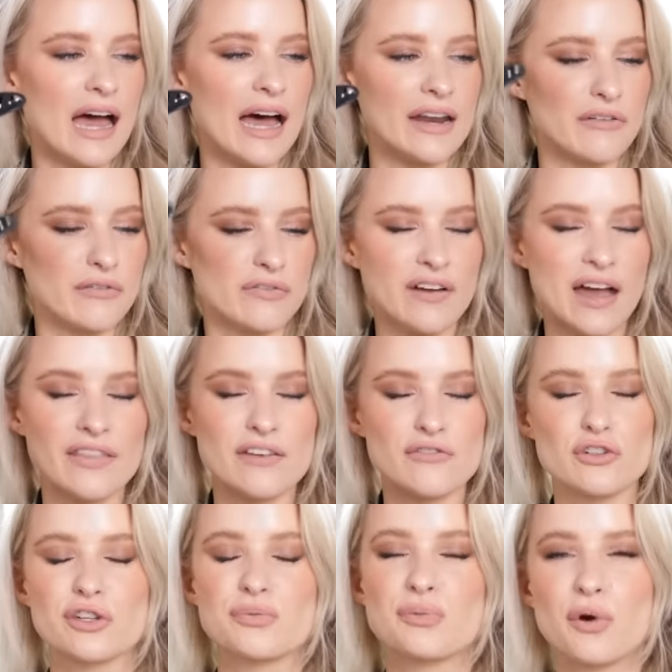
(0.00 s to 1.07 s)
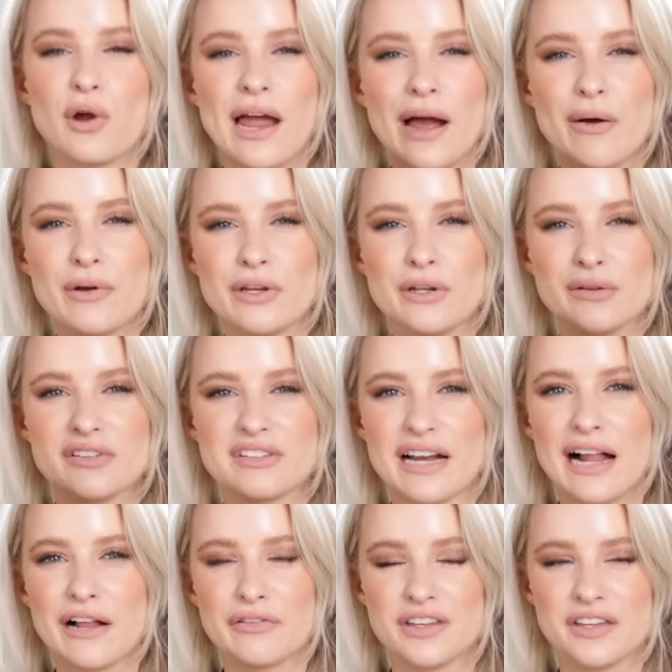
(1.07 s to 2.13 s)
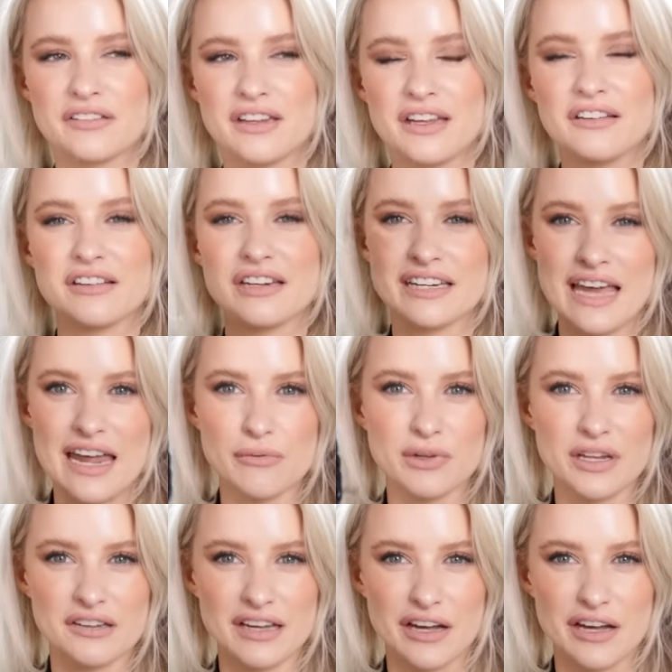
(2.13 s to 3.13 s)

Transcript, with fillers: and in fact they've just brought out a new style for this season again with this